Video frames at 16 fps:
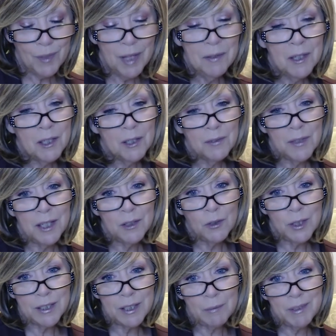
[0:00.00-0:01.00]
And then, then of
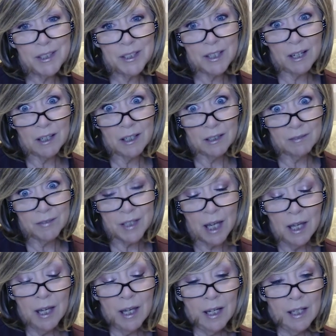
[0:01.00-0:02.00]
course, I was starved,
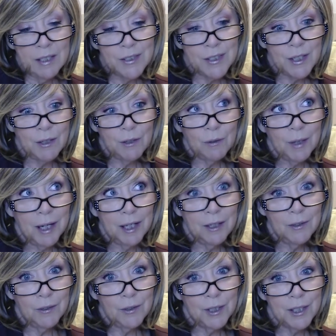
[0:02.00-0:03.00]
so
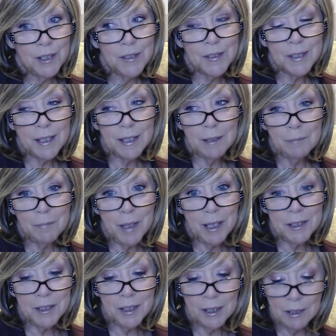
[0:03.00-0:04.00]
I ordered some
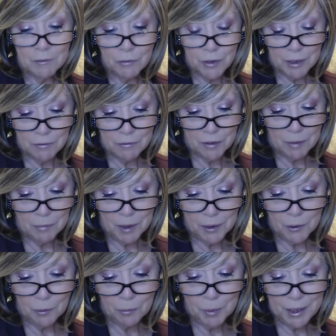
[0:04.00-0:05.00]
uh, delivery from a
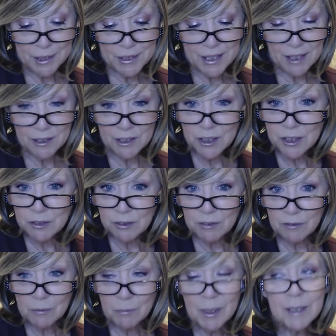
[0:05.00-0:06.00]
little place down the
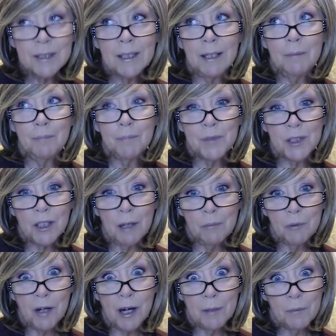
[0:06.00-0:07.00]
street from us. Um, it's
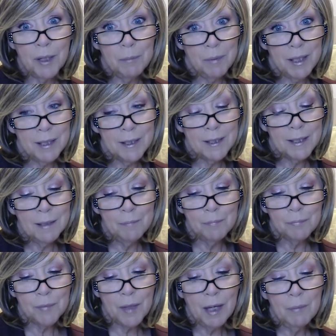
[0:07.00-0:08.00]
called Broadway Pizza,
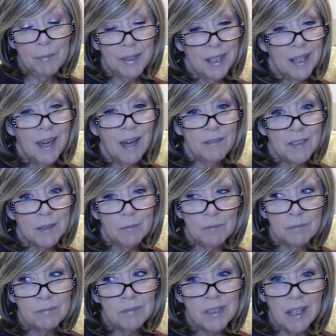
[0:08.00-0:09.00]
but they have
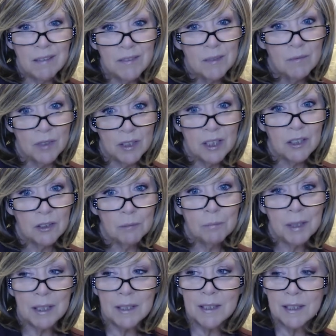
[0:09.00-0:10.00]
some they have some really good
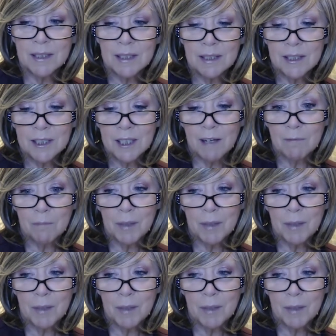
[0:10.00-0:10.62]
pizzas and stuff.